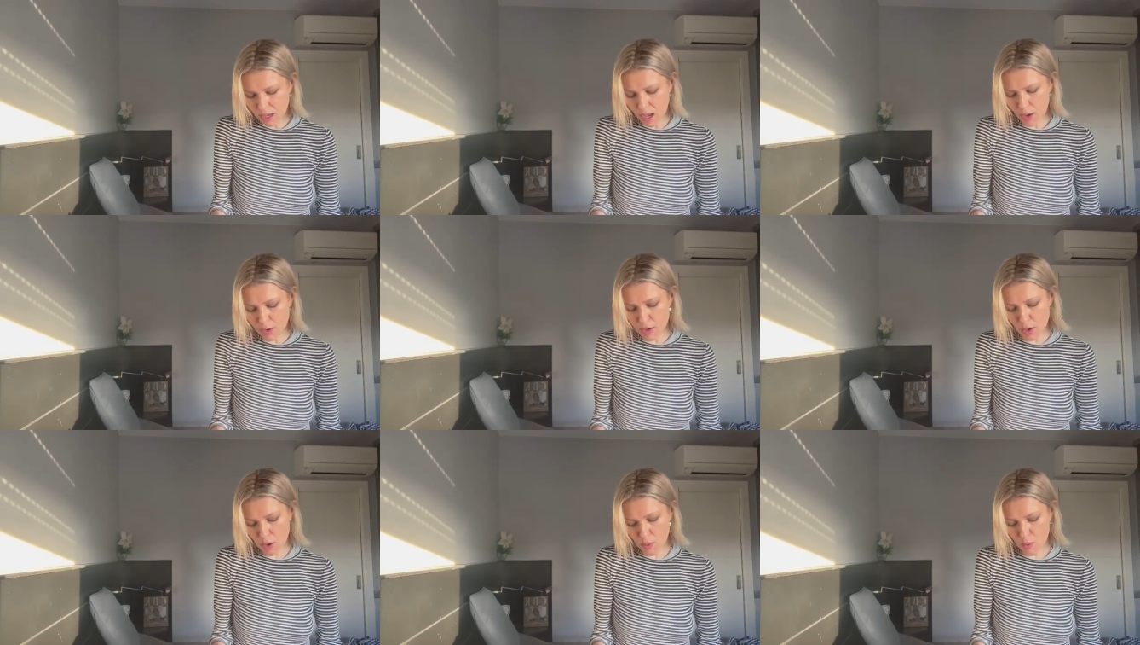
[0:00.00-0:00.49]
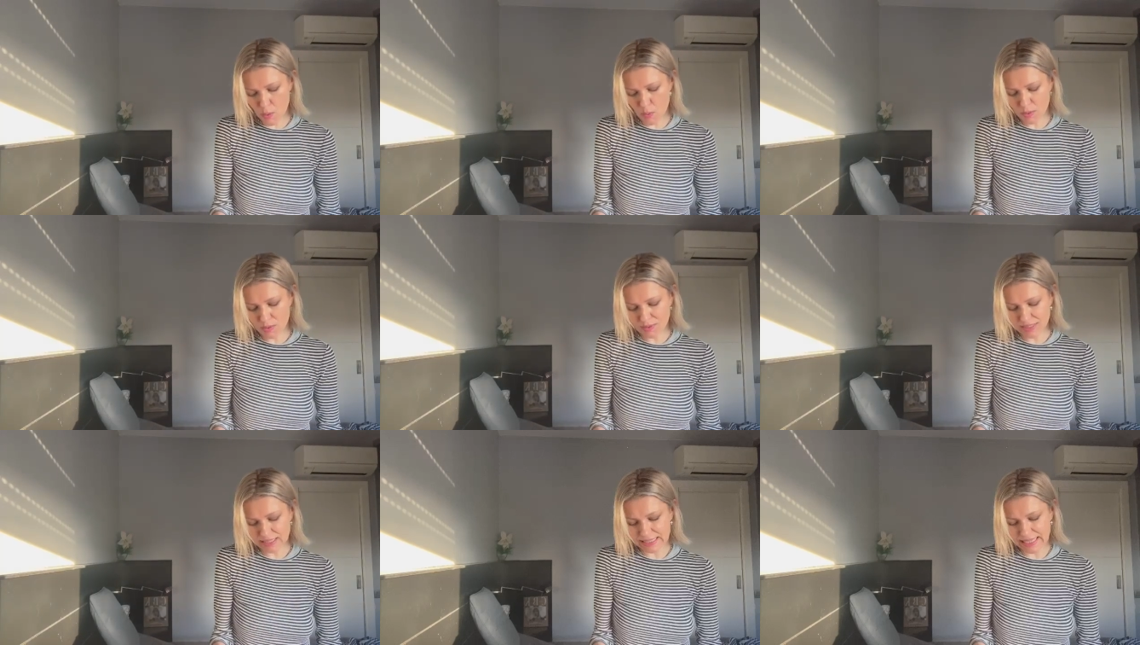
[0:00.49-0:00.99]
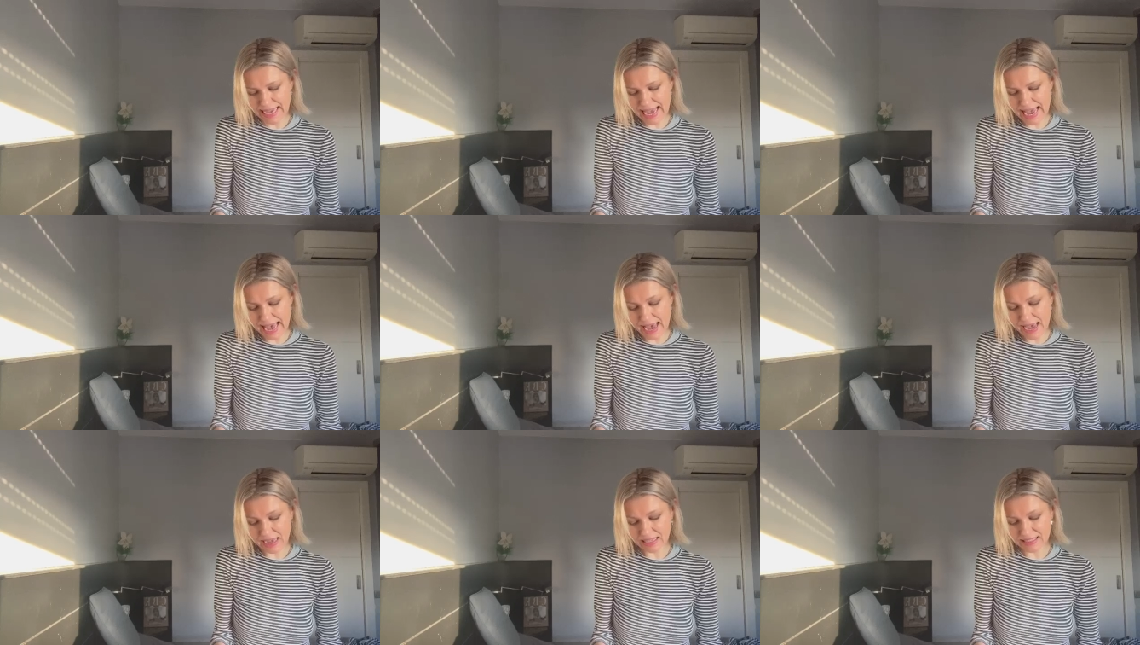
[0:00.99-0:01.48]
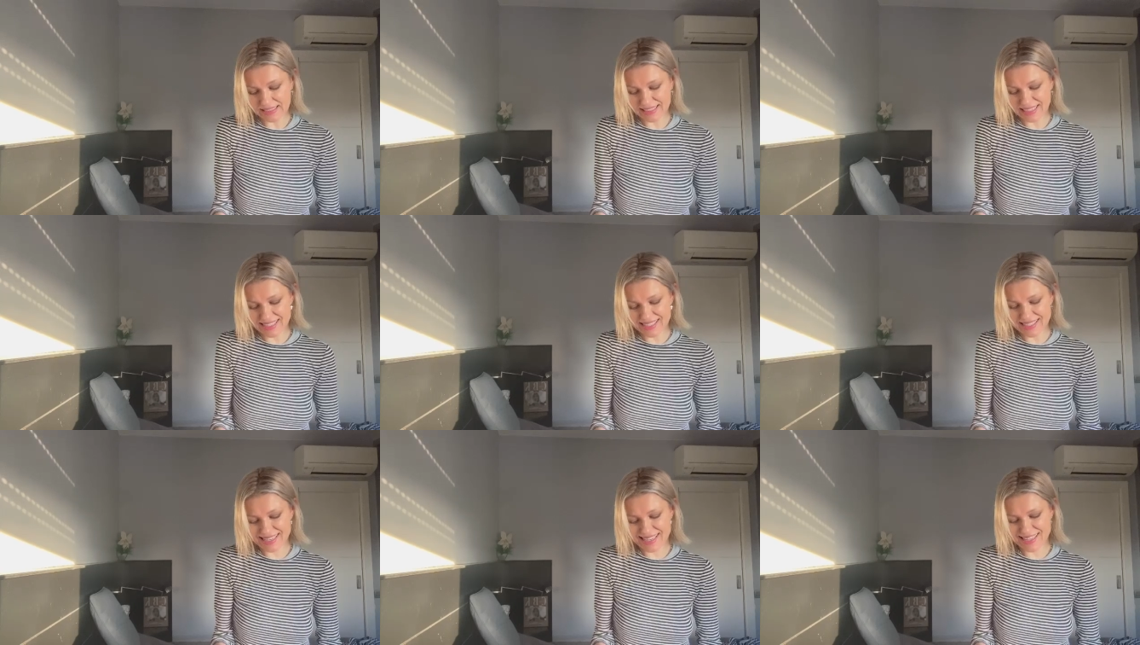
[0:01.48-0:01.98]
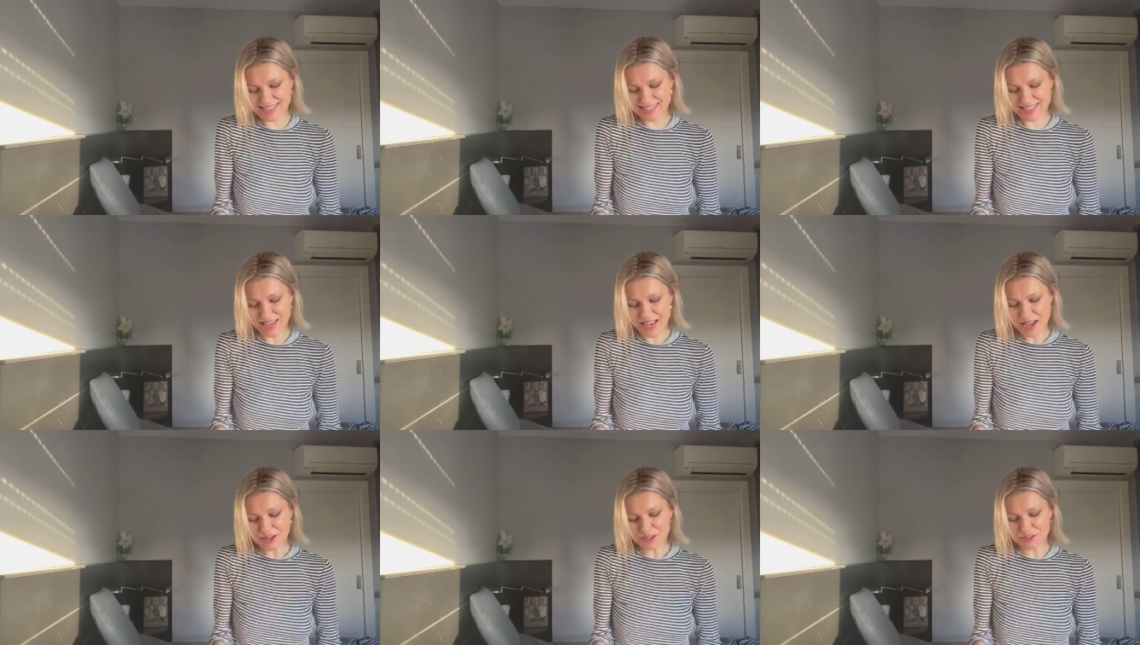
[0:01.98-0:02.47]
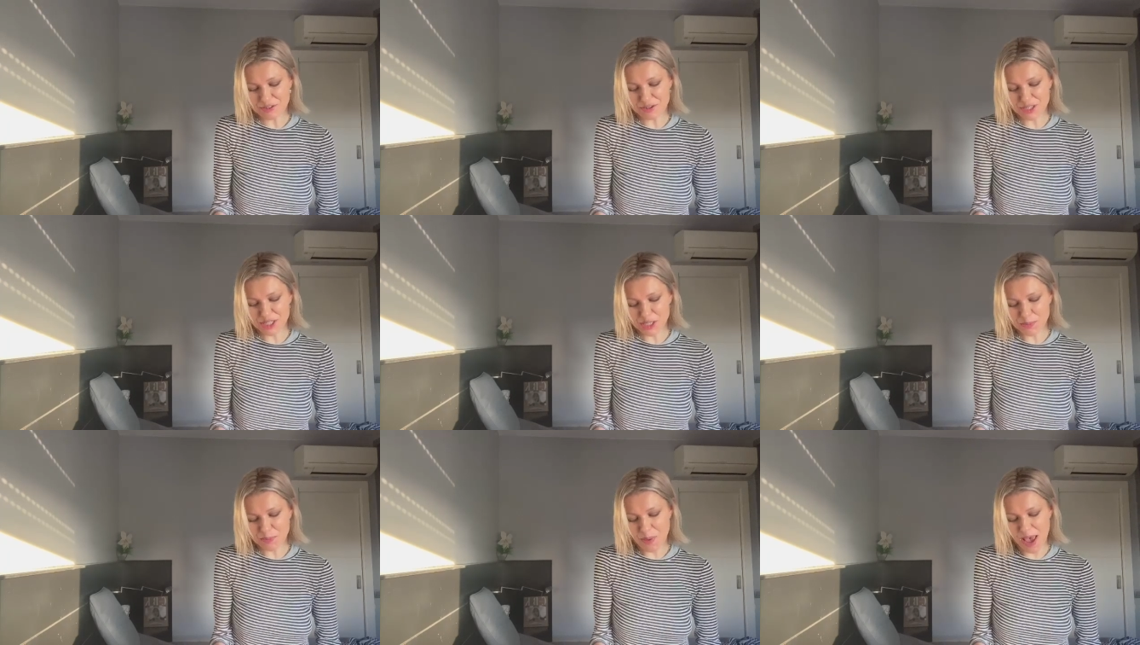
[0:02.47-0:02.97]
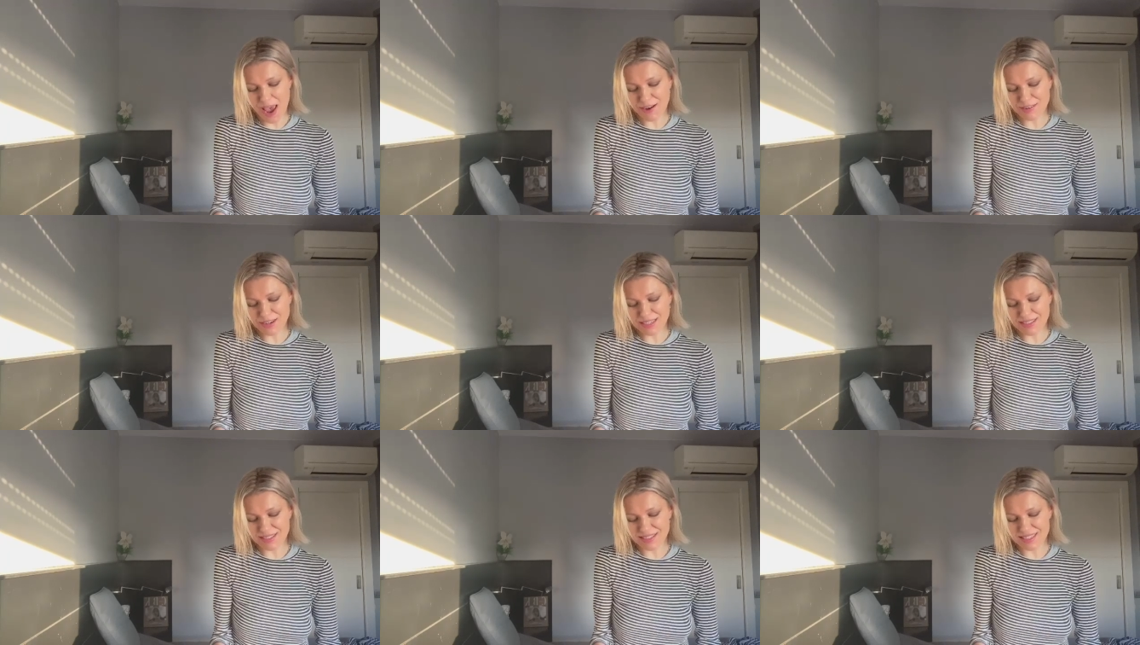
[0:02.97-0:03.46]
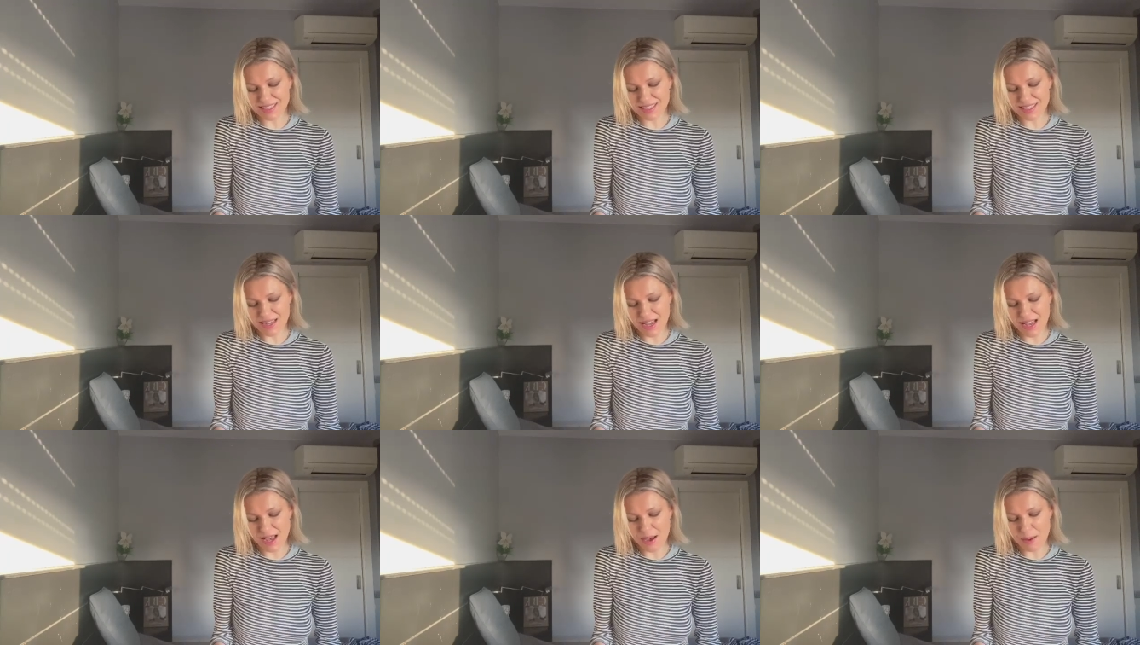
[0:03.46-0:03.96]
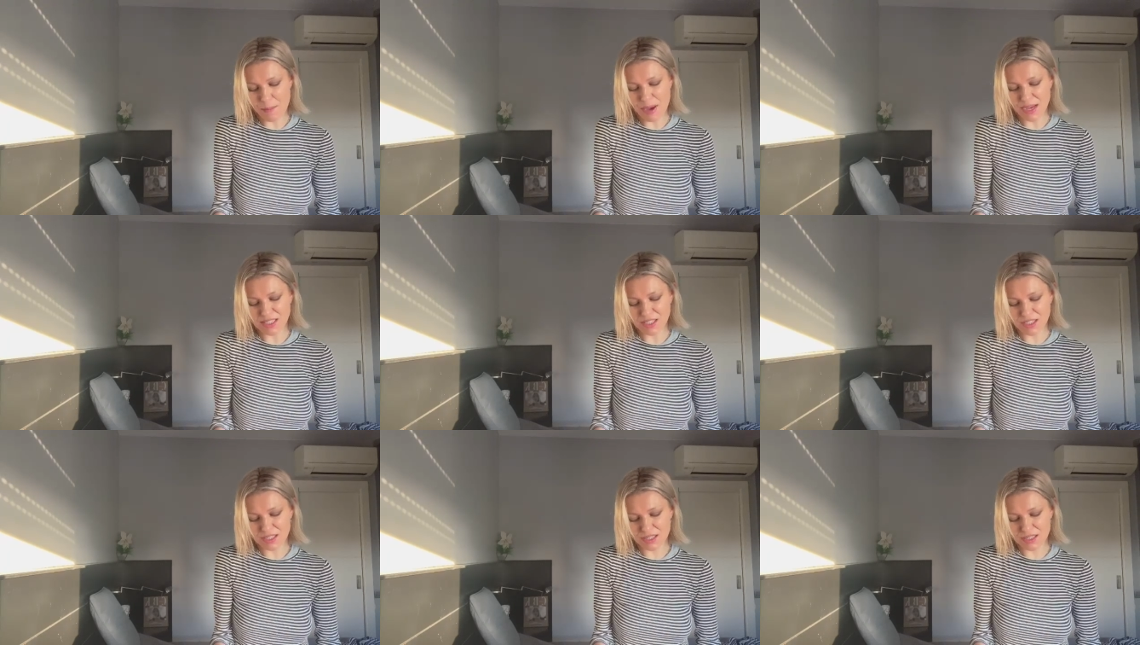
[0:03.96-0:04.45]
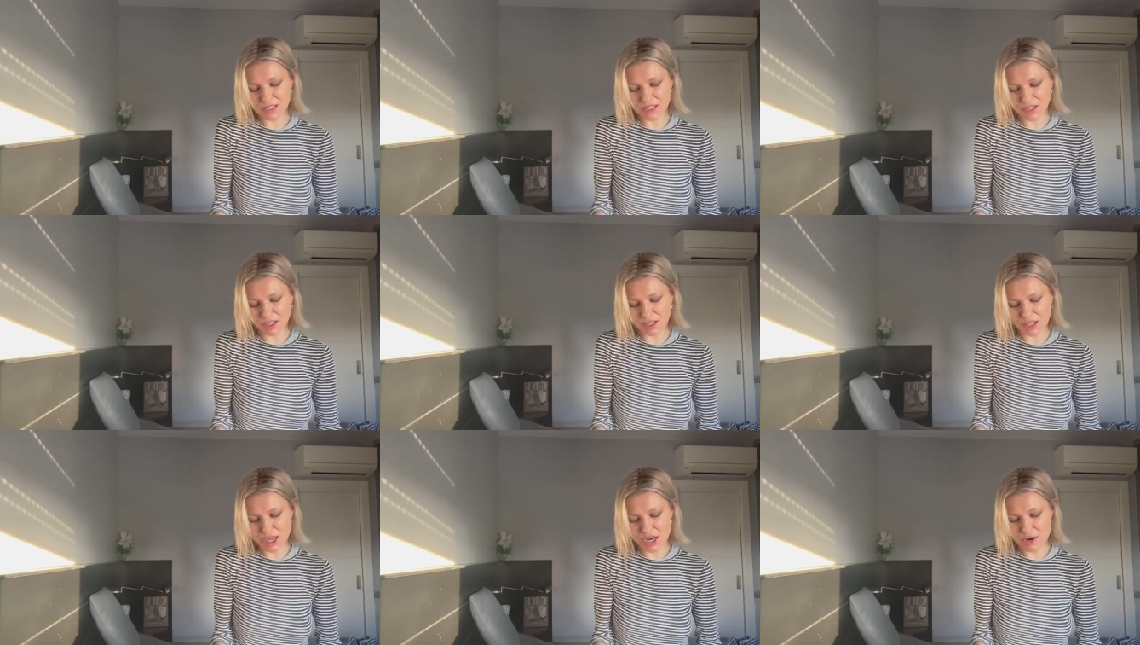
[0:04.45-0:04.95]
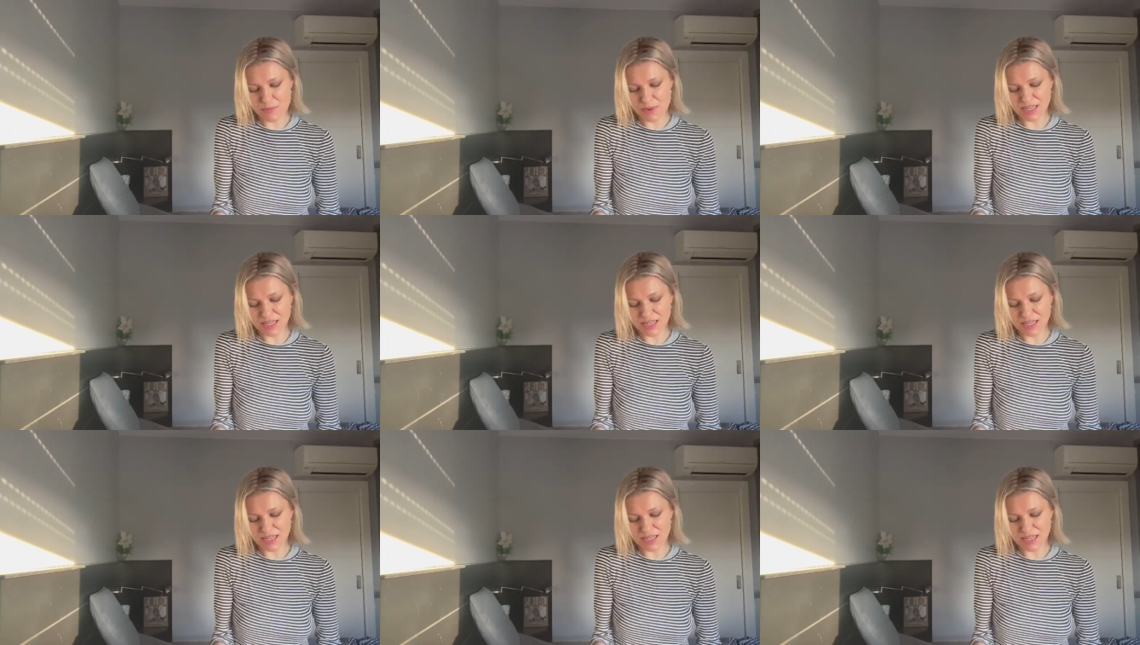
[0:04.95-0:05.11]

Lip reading: Oh no, yeah, this is transparent clear